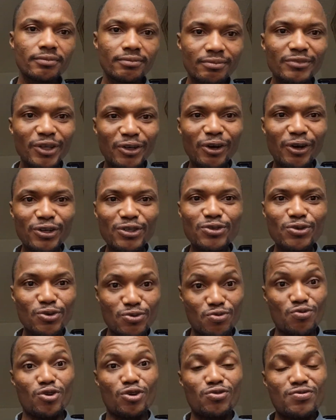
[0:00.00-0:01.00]
because we
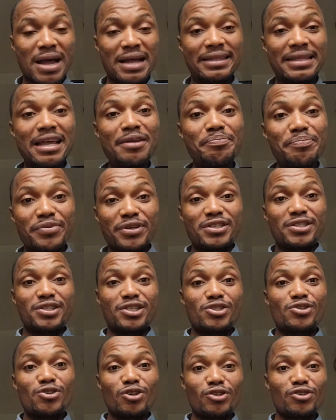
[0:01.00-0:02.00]
want to attend
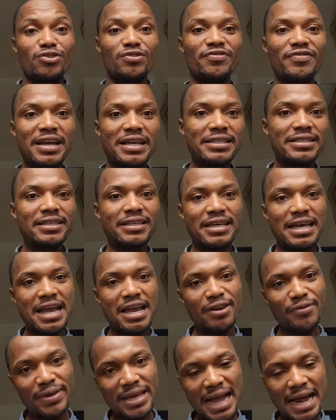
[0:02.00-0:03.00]
prestigious university. Yeah,
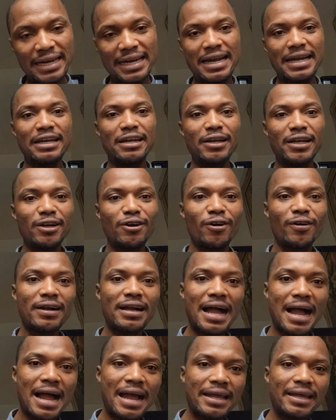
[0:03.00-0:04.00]
we are the Legon
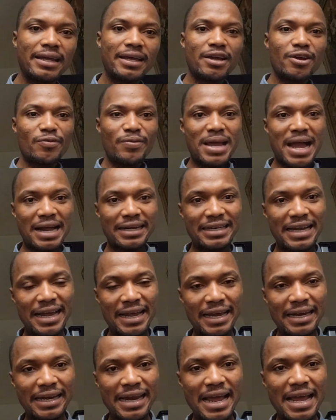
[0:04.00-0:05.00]
guy, we are
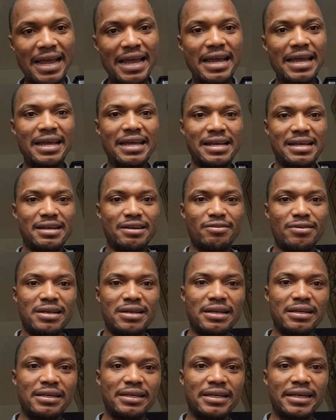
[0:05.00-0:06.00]

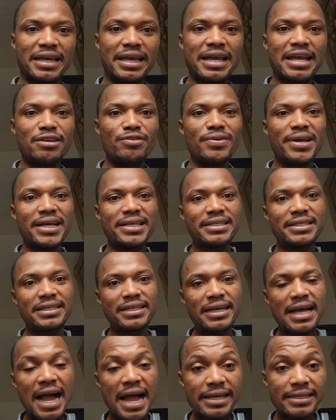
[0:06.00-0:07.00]
the KNUST
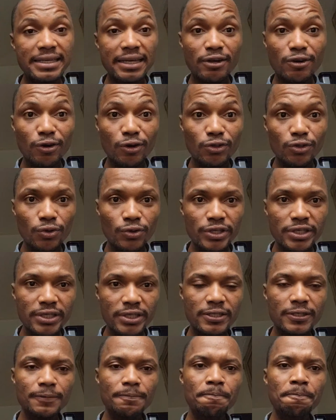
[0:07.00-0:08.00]
guys and all those things.